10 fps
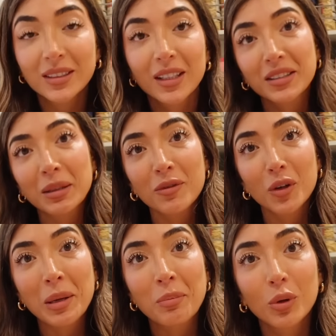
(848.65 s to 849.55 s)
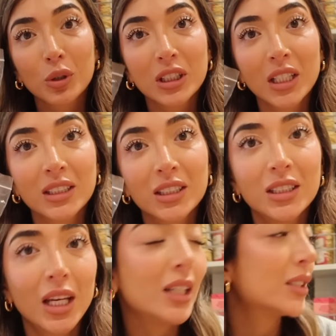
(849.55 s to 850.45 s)
steal some of your imported
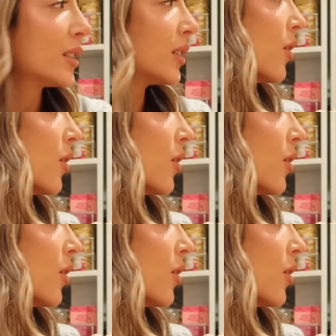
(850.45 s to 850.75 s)
dates. Another